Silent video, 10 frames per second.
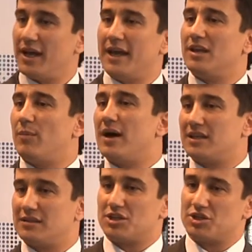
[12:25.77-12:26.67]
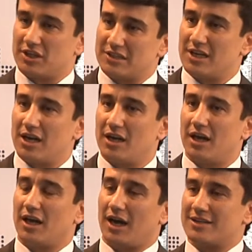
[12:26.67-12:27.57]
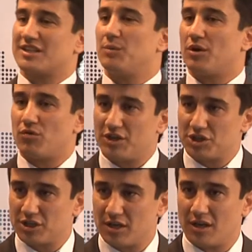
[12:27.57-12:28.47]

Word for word: anybody in Tajikistan and uh, ask him a question,